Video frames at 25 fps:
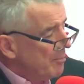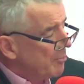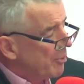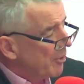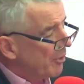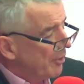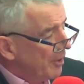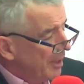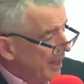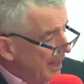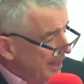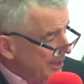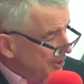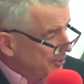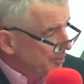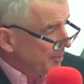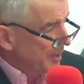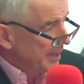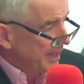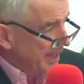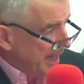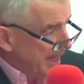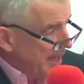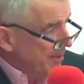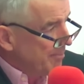But unless
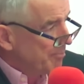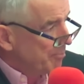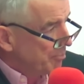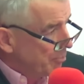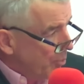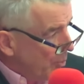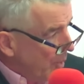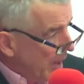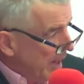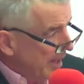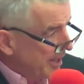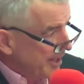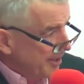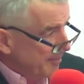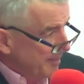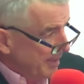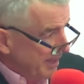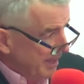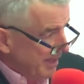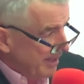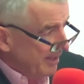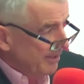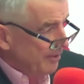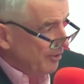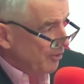we keep
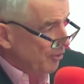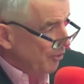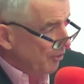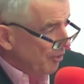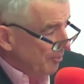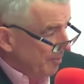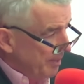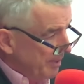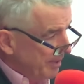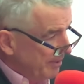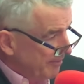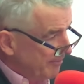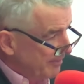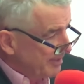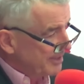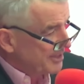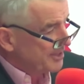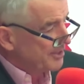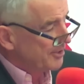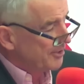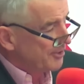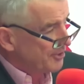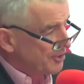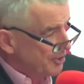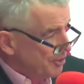welcoming in European
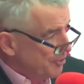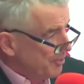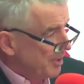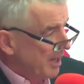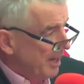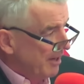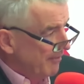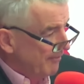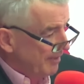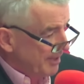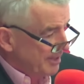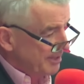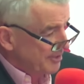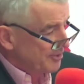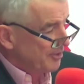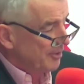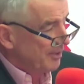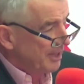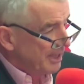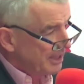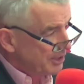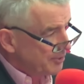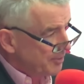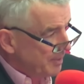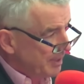visitors, U K visitors,
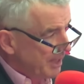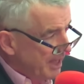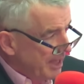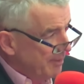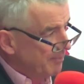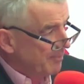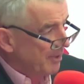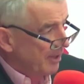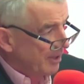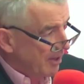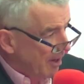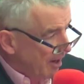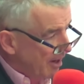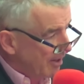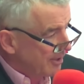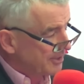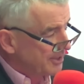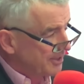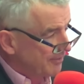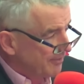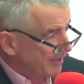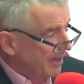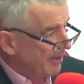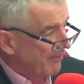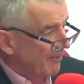unless we keep the
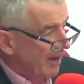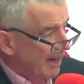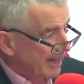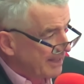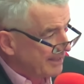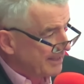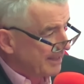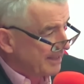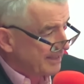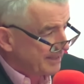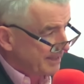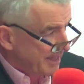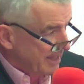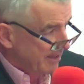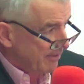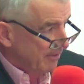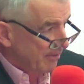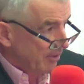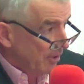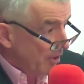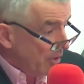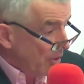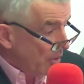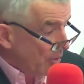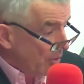cost of air access here
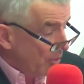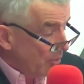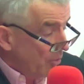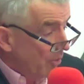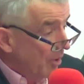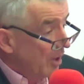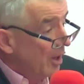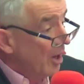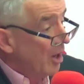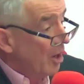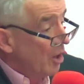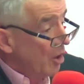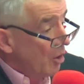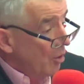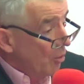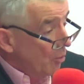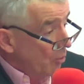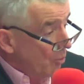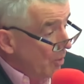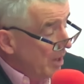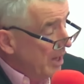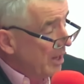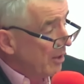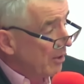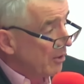low,
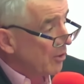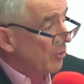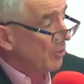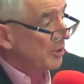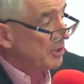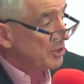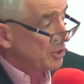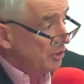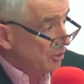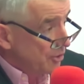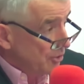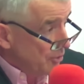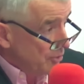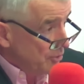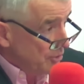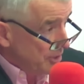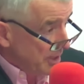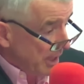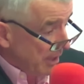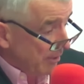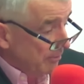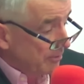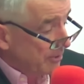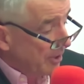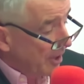we are going to
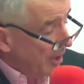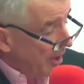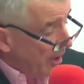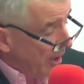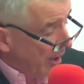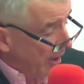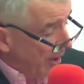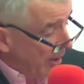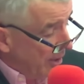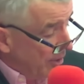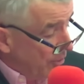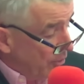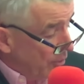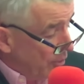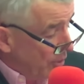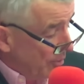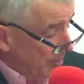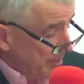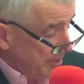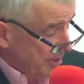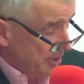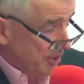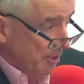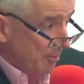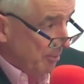lose out
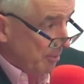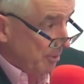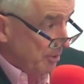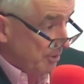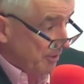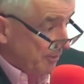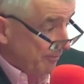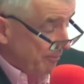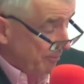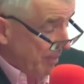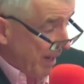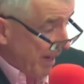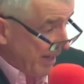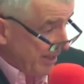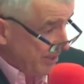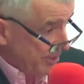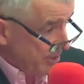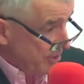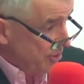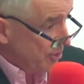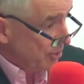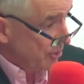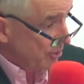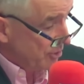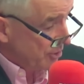enormous numbers of
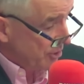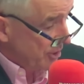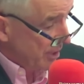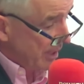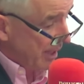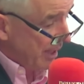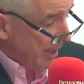passengers,